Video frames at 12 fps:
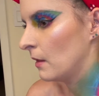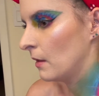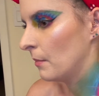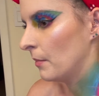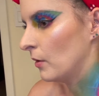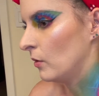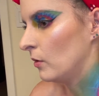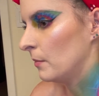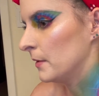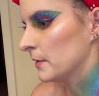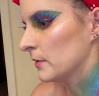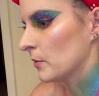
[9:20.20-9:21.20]
Boom,
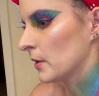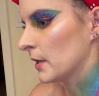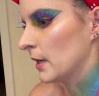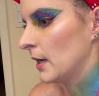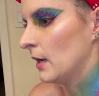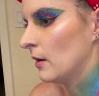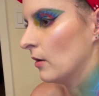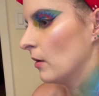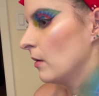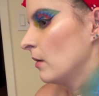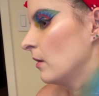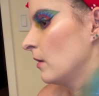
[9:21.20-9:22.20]
this is working out.
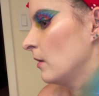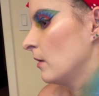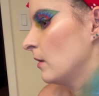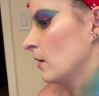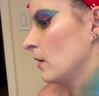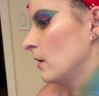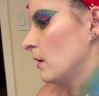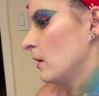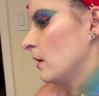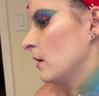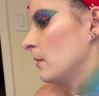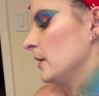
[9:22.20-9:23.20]

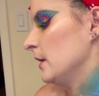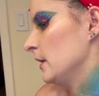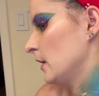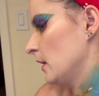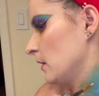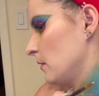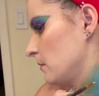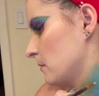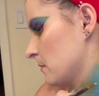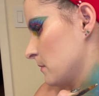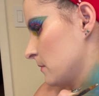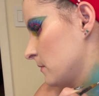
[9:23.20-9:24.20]
I'm digging it.
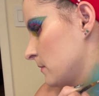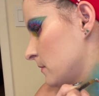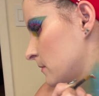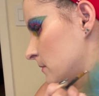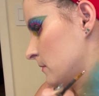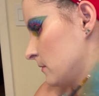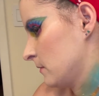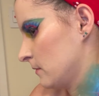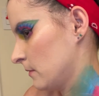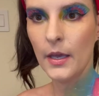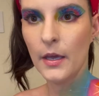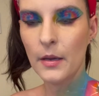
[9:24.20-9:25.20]

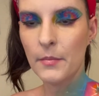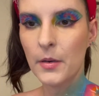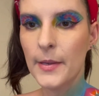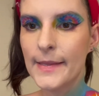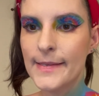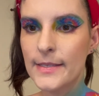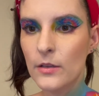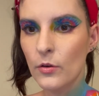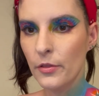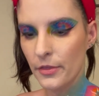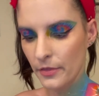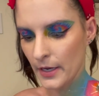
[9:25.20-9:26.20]
And I'm gonna make these a little
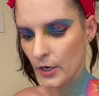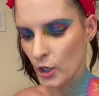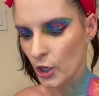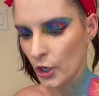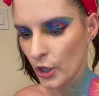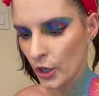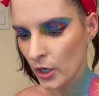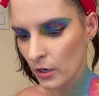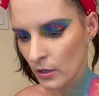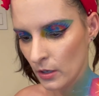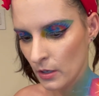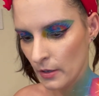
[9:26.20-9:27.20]
thicker,
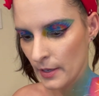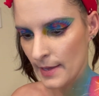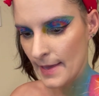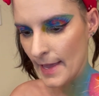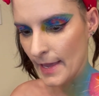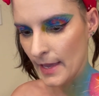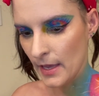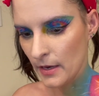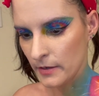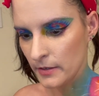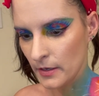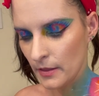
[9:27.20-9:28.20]

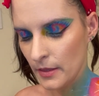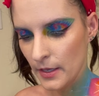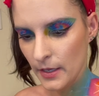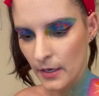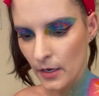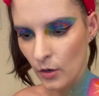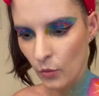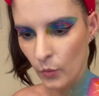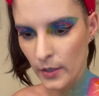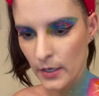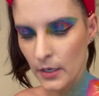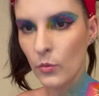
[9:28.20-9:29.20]
and then
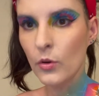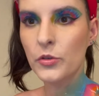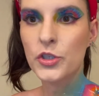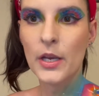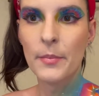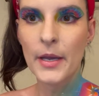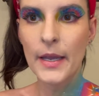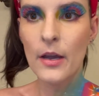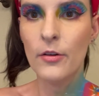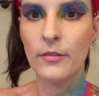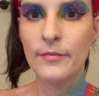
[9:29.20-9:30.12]
we will check it back out.